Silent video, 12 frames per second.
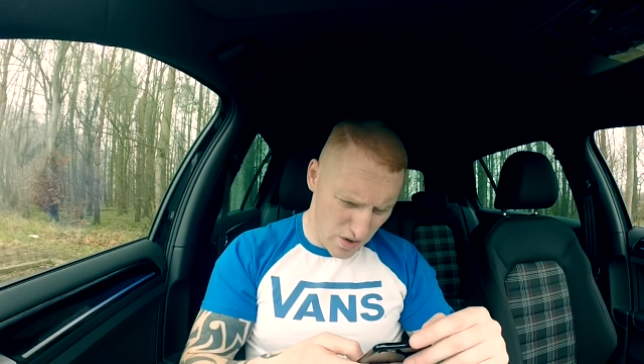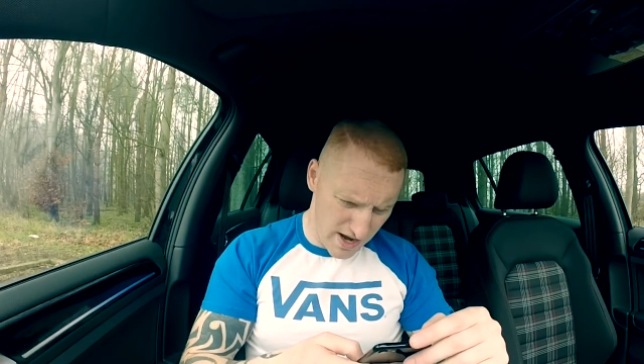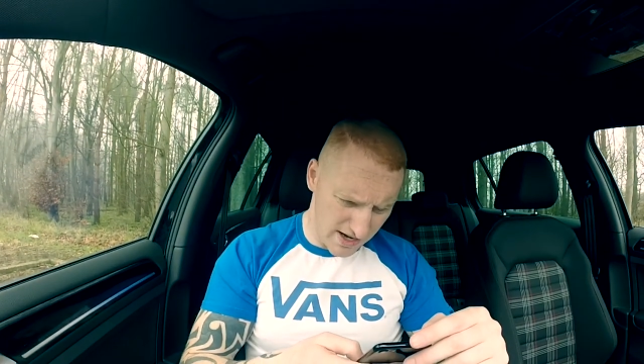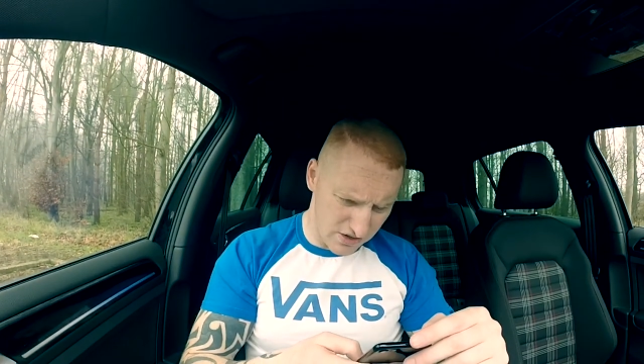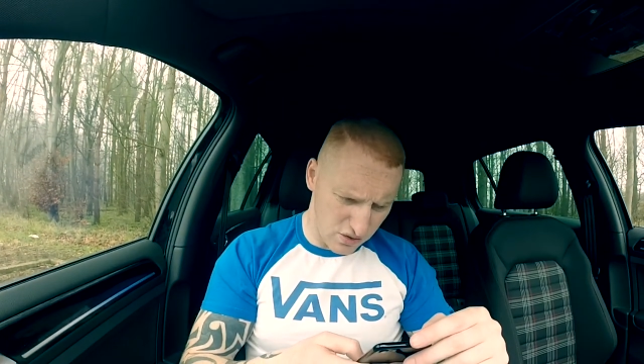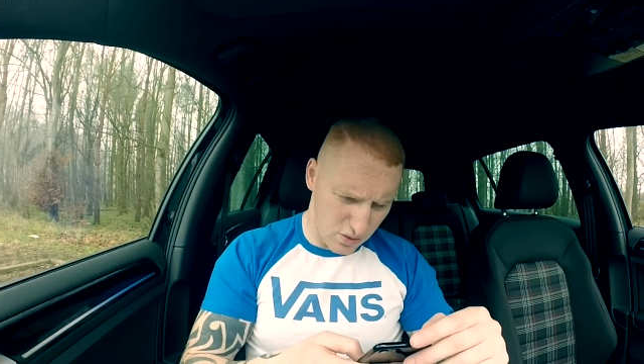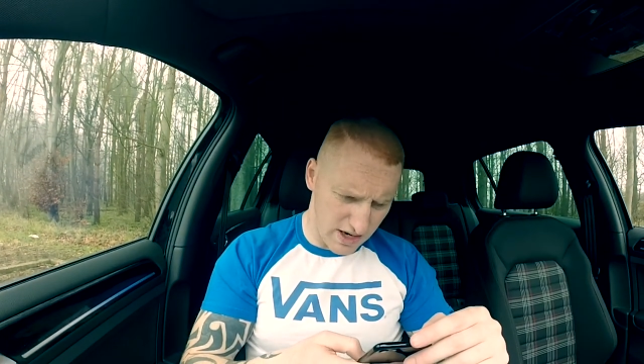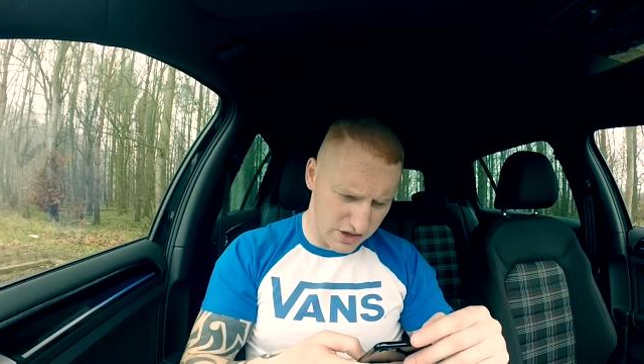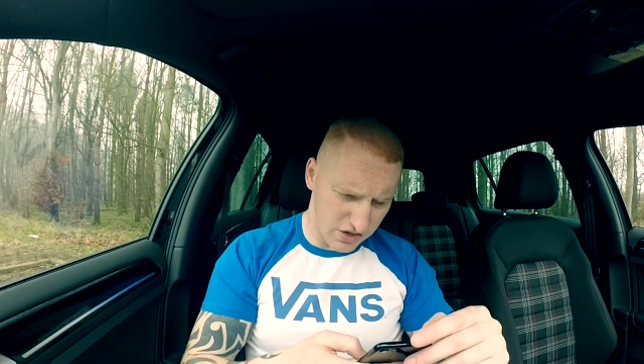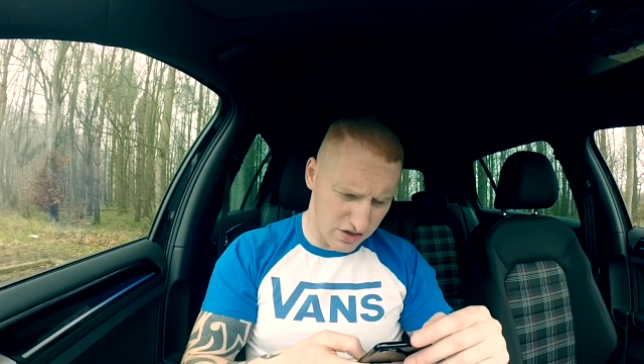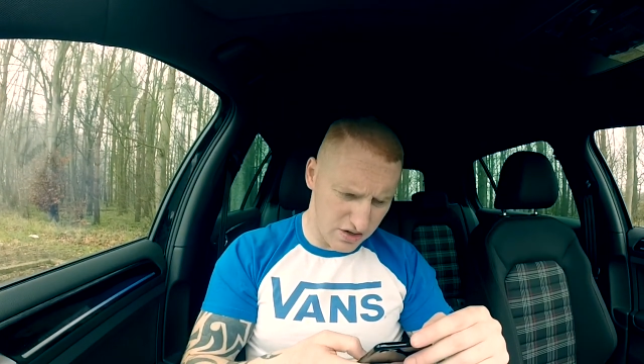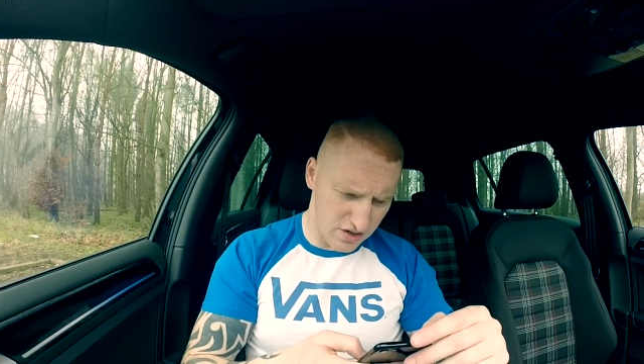next
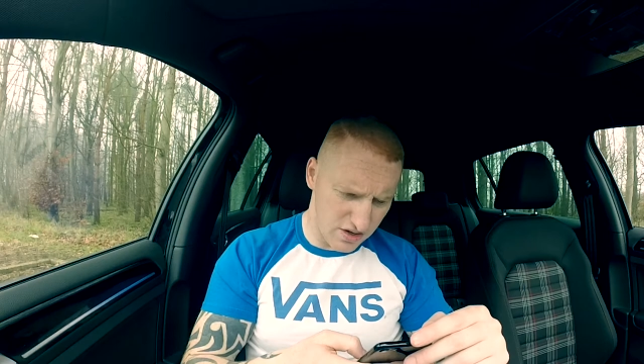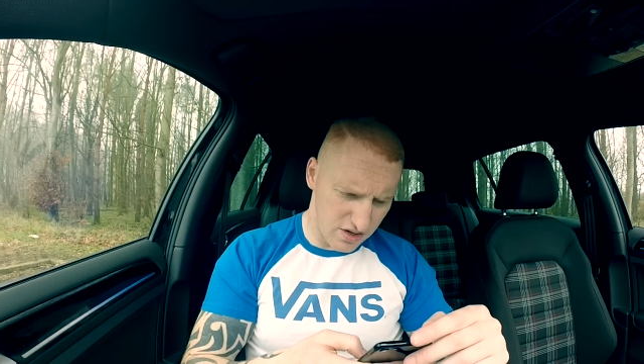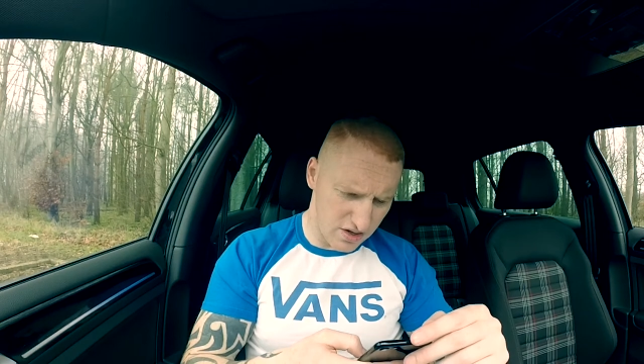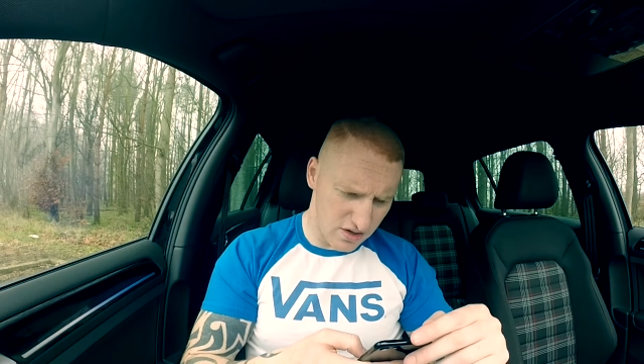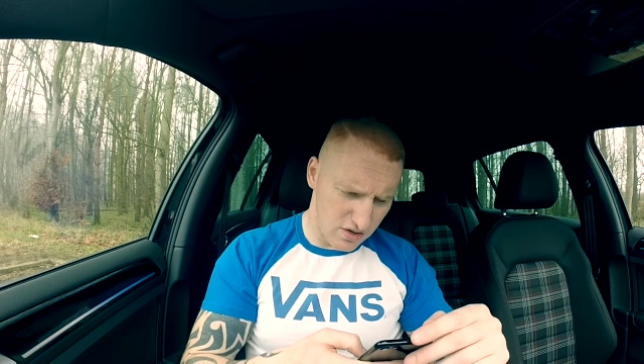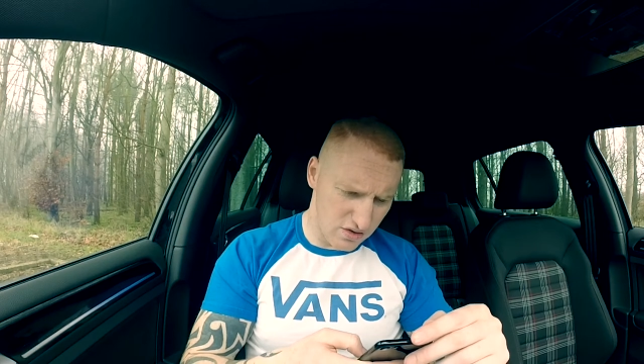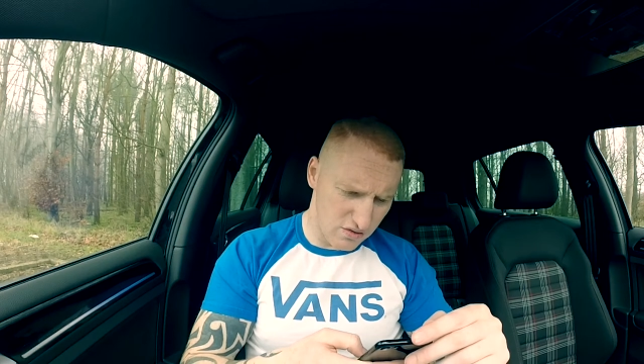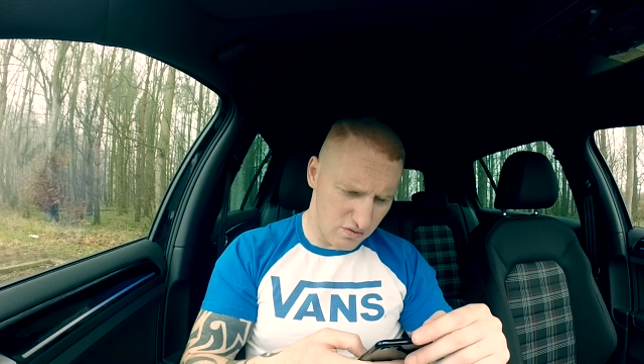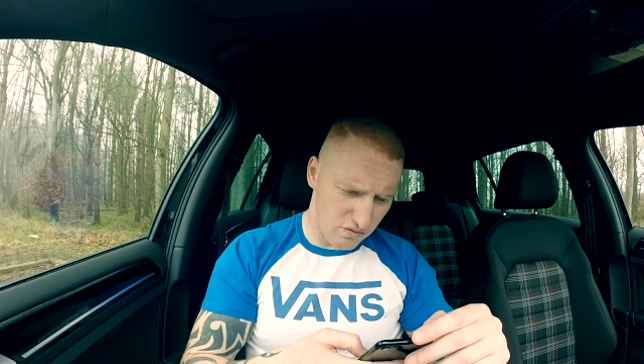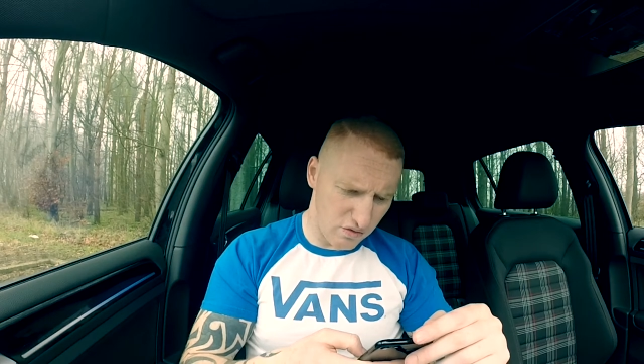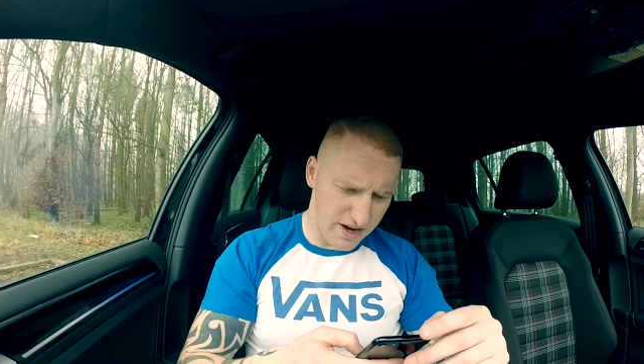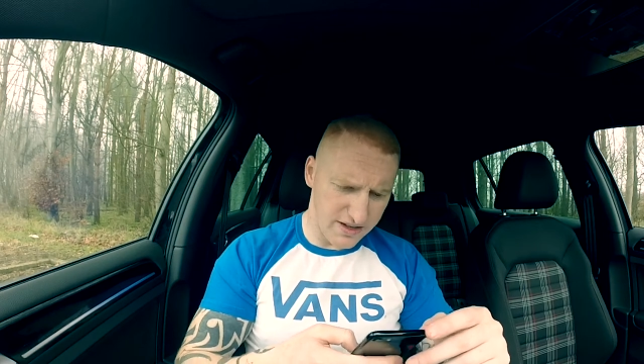question,
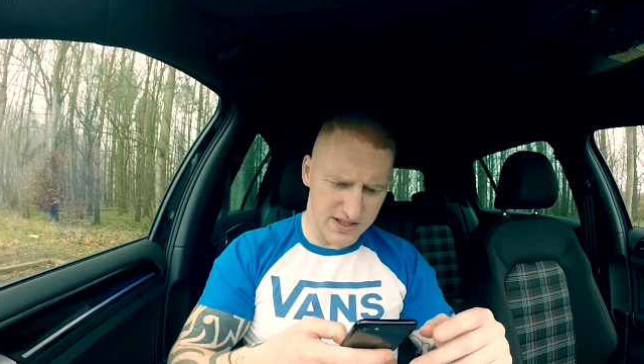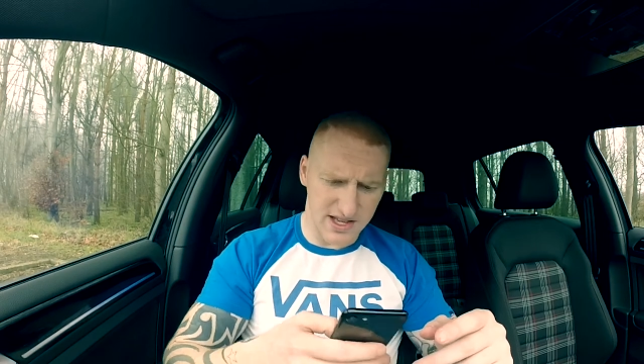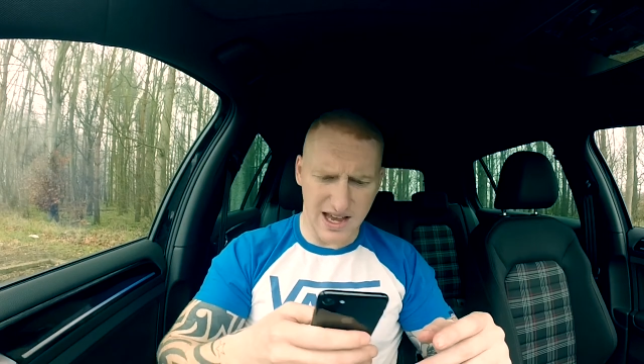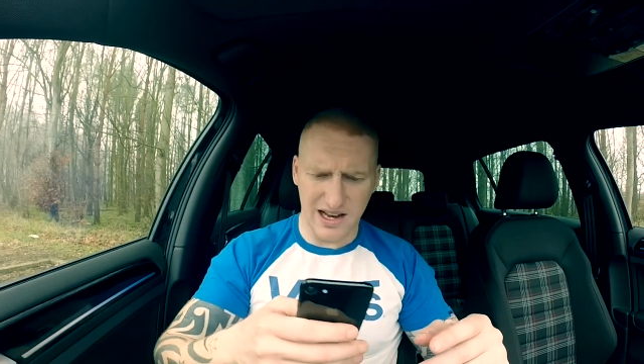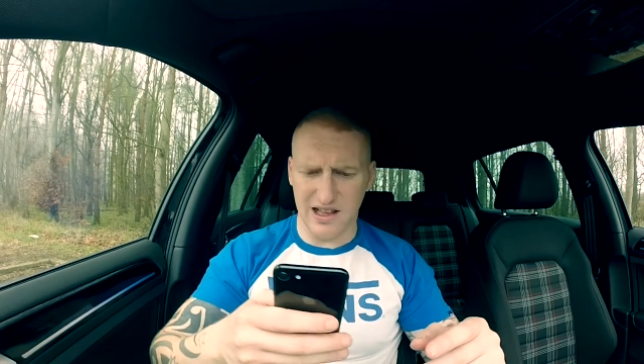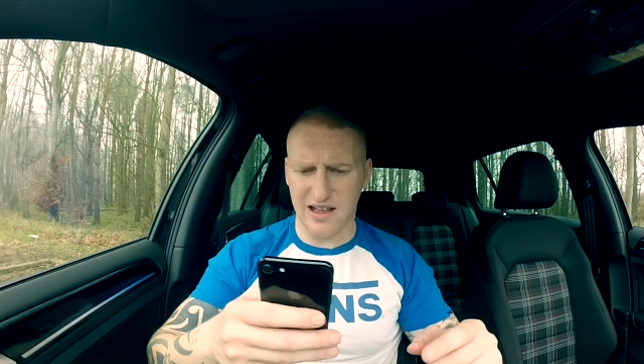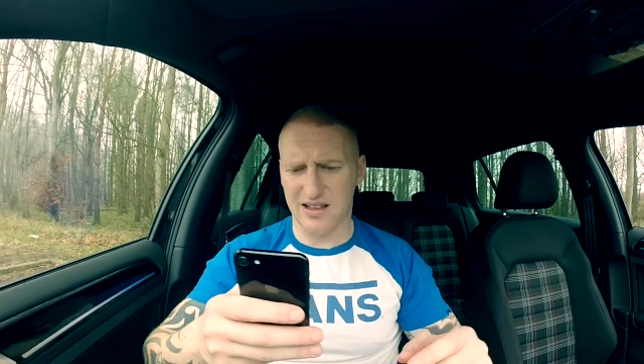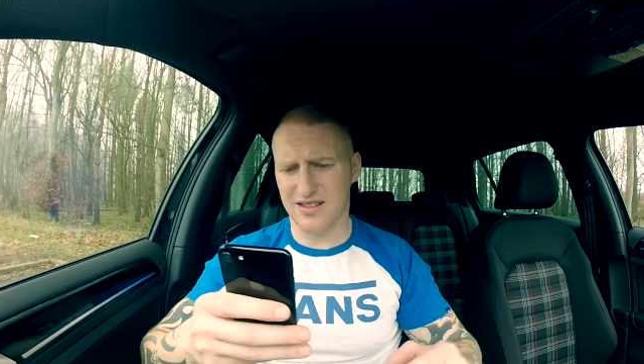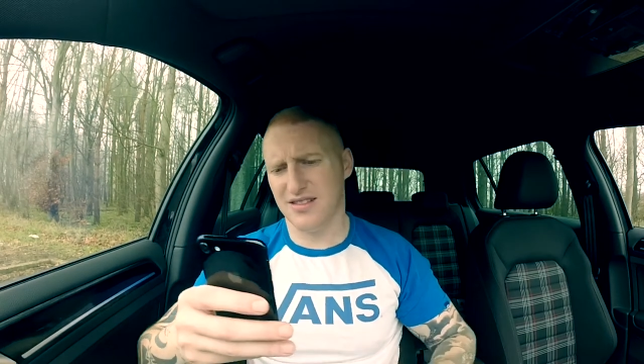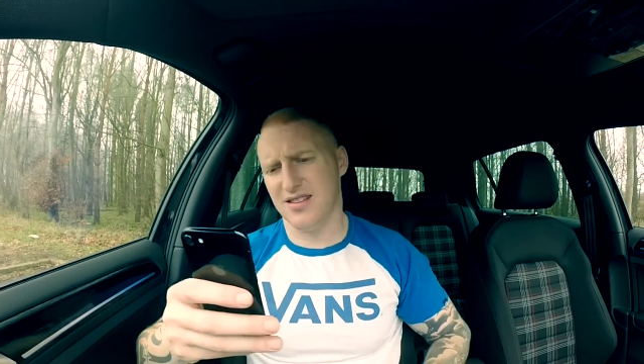Rit Taylor.